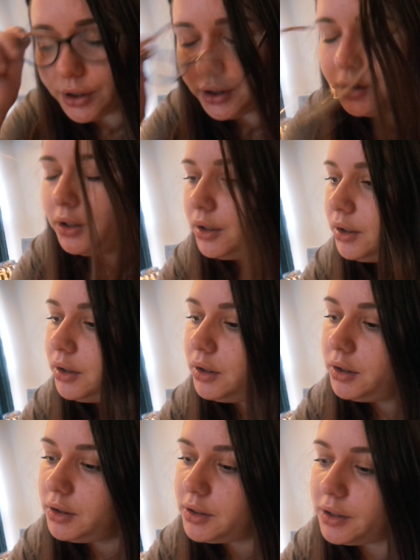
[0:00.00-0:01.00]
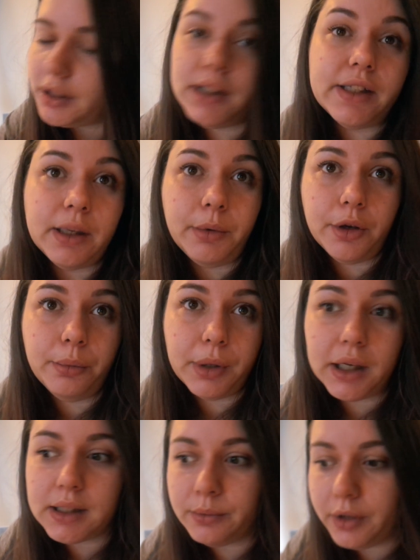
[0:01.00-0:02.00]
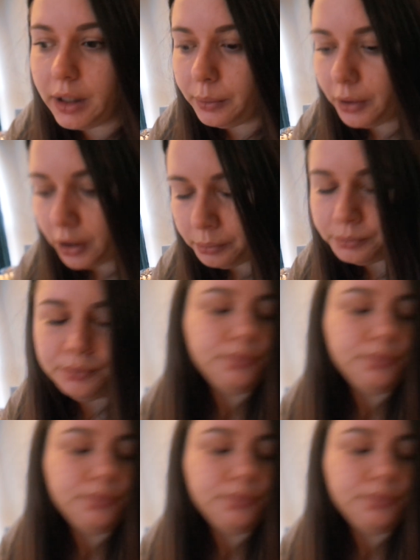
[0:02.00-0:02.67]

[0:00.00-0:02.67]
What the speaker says: So they're steaming up because I'm really warm.